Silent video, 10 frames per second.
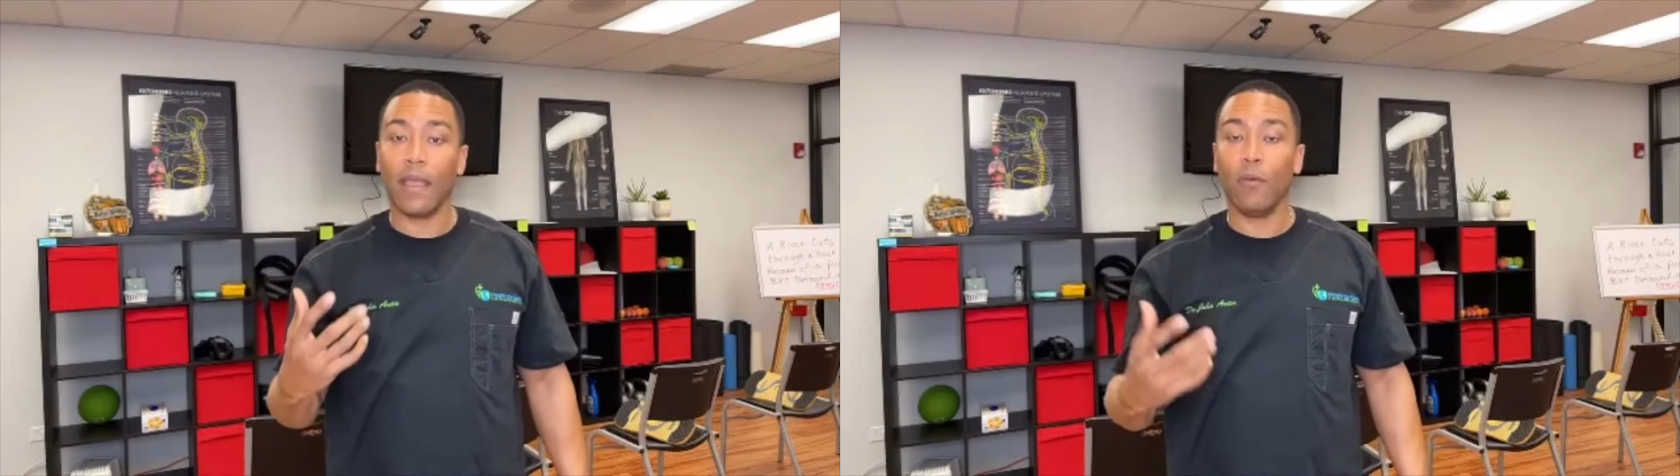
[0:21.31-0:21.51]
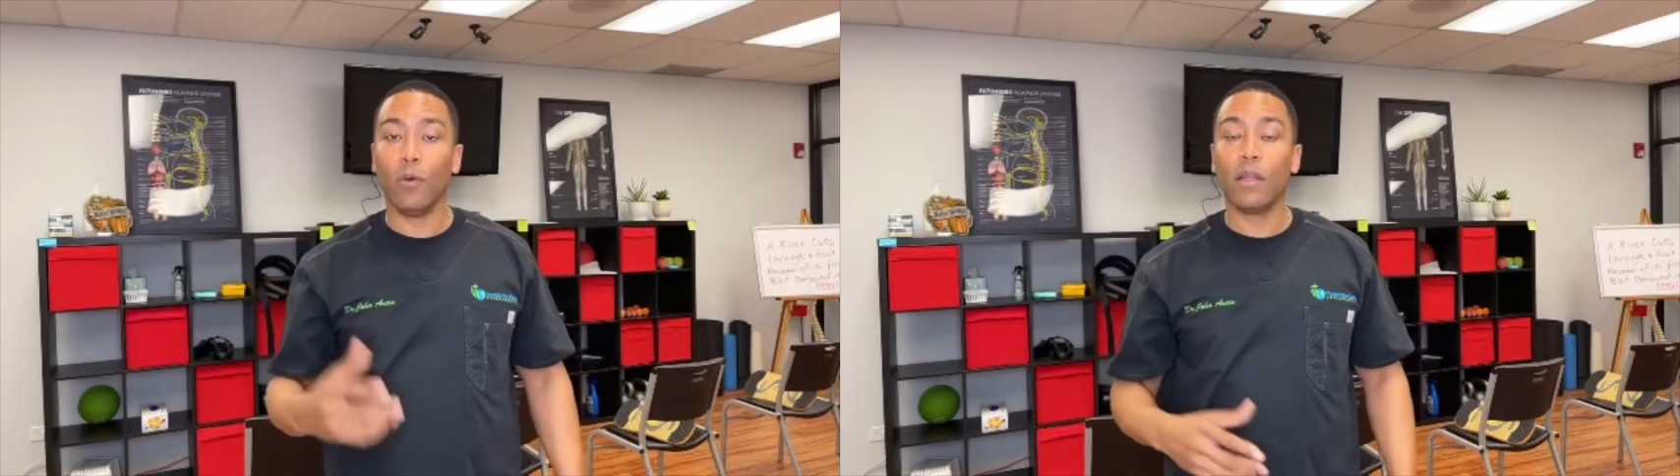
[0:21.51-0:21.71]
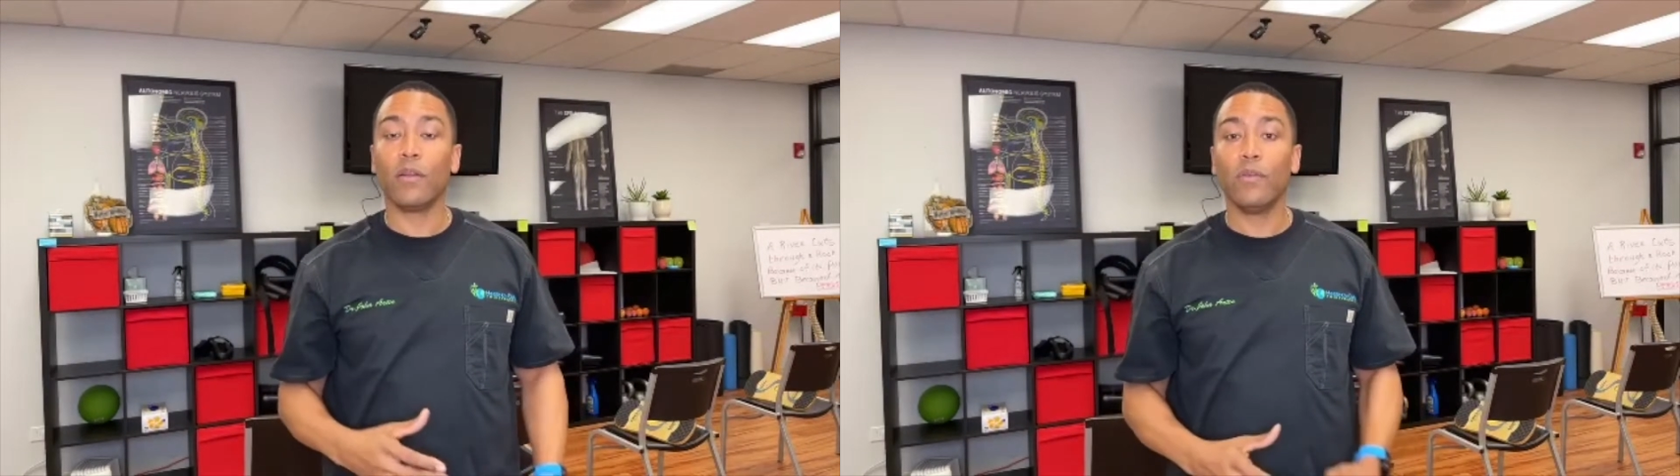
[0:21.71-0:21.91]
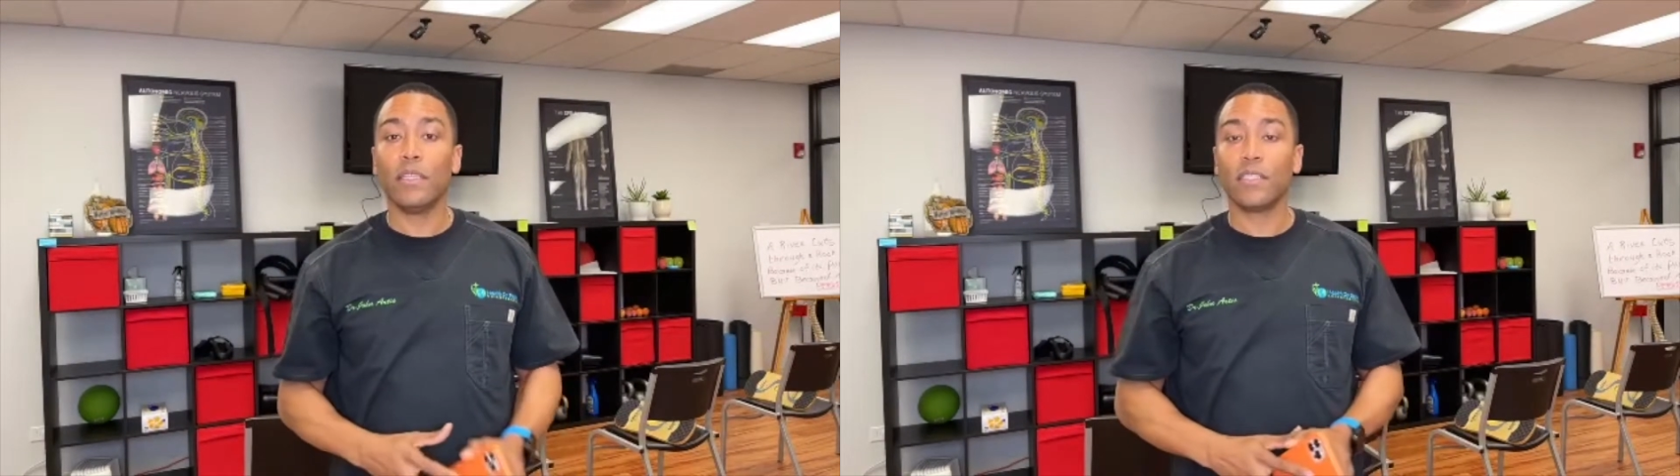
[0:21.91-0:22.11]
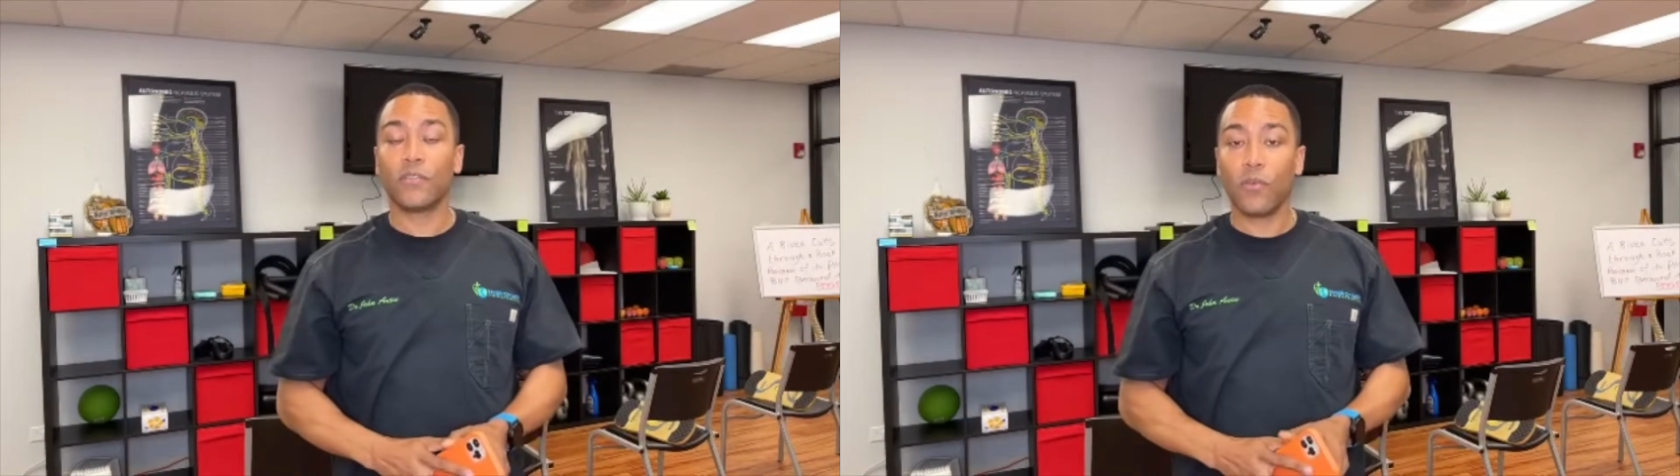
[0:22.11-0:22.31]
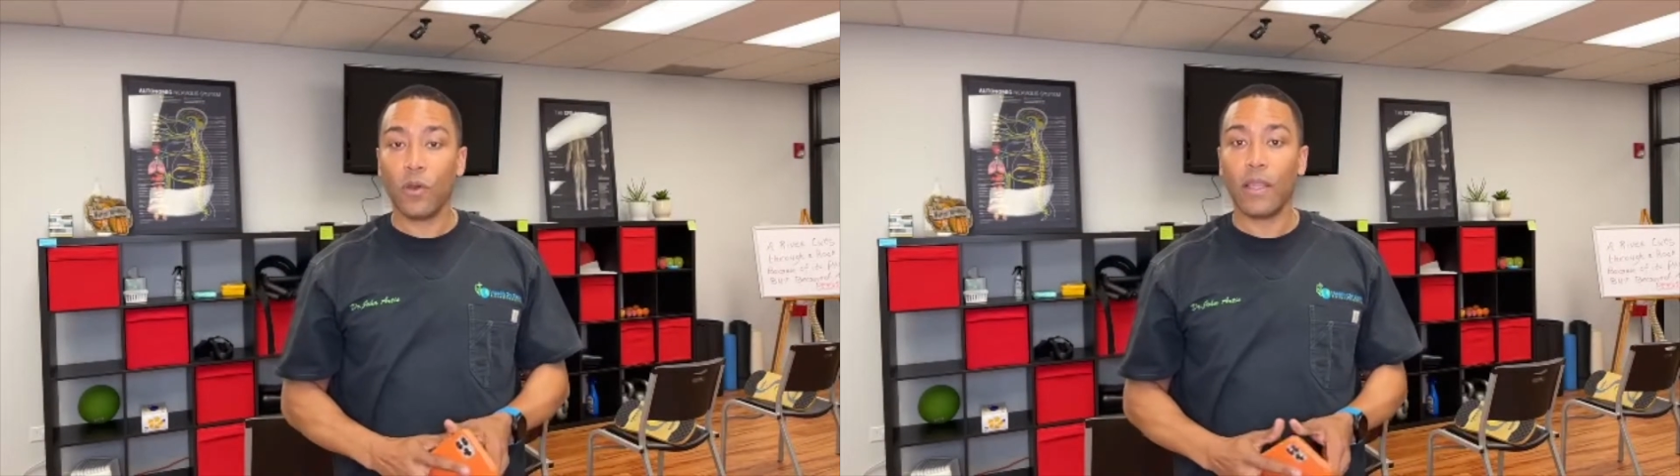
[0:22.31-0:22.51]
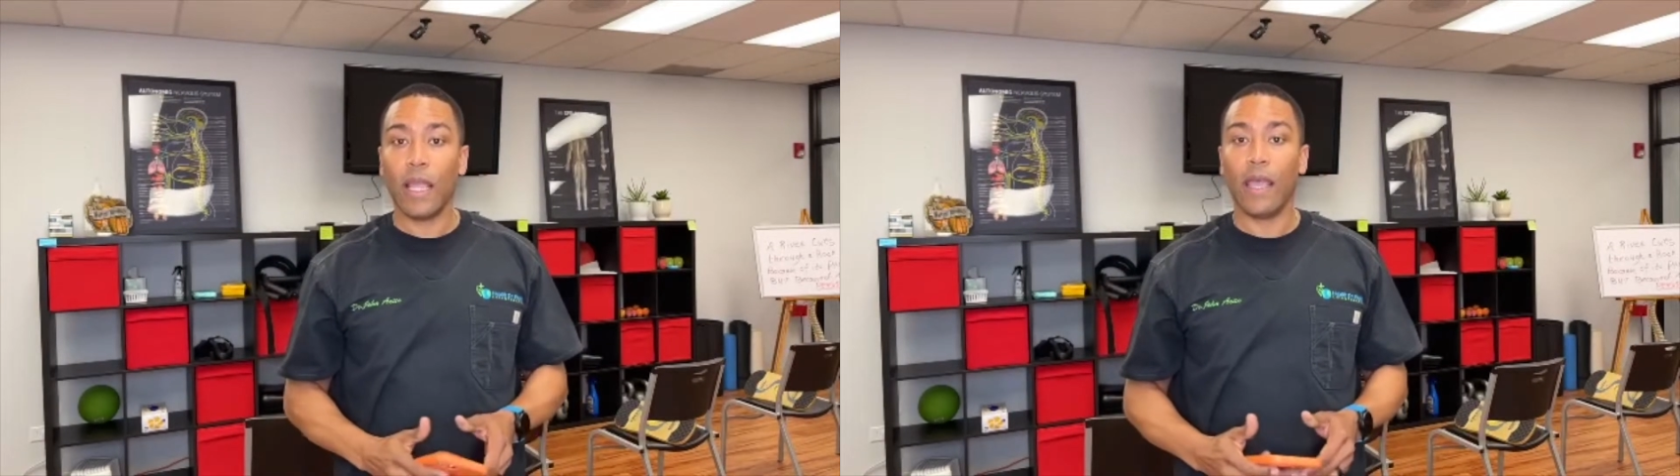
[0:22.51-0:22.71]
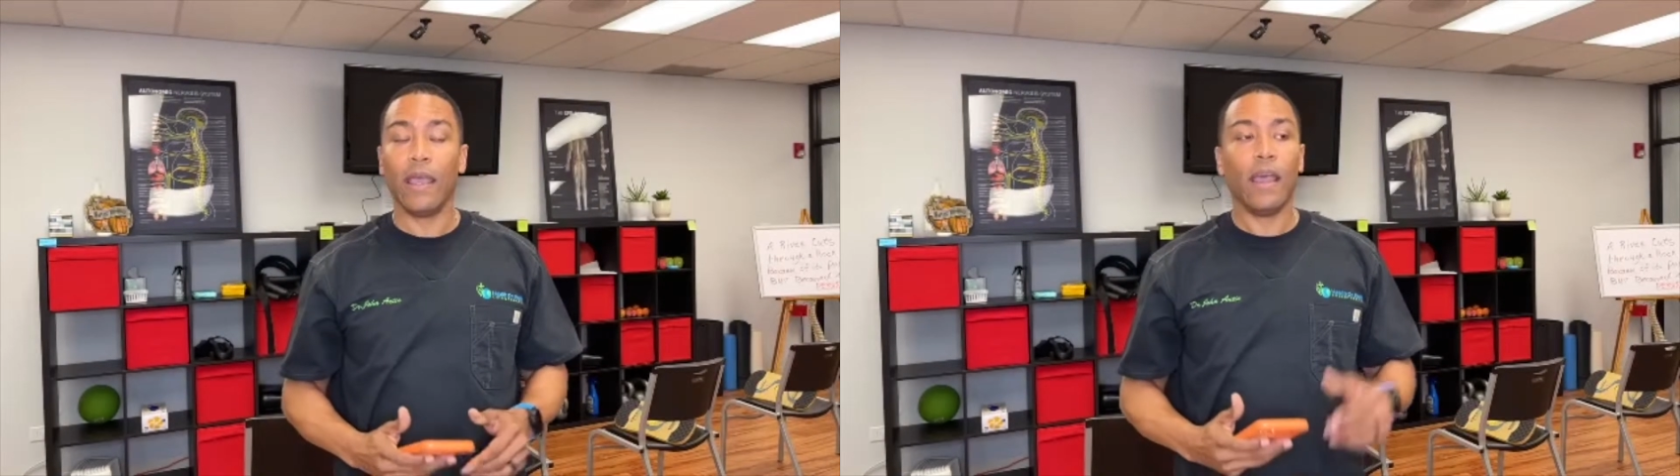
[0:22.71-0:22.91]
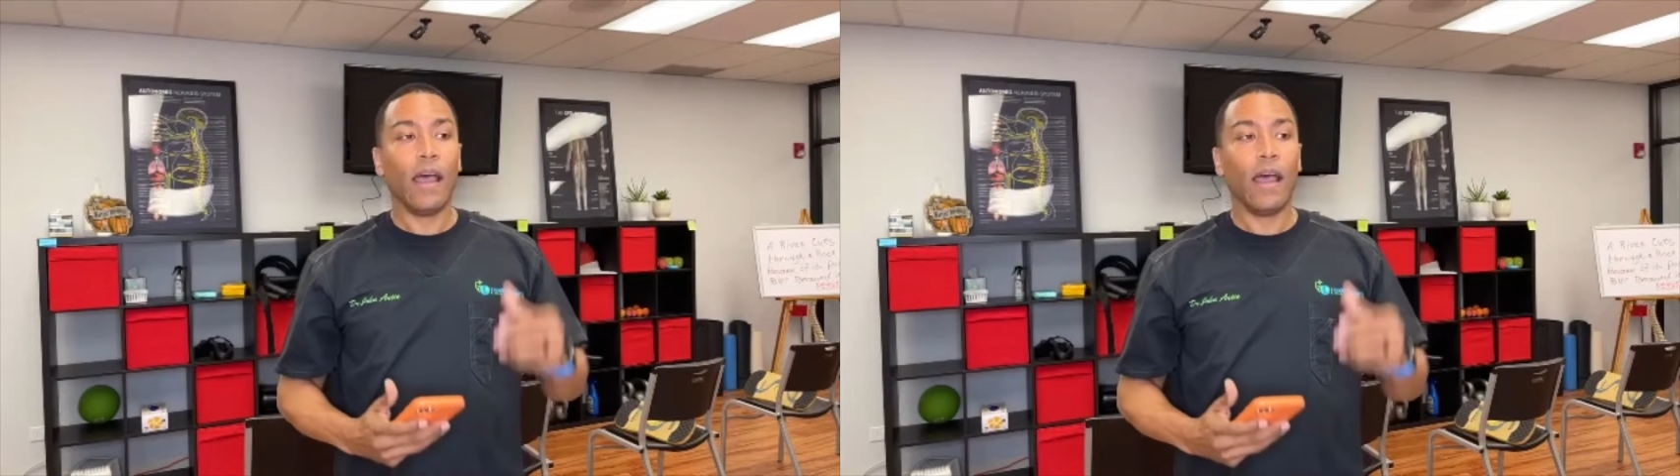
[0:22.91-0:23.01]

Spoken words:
And one of the reasons for that,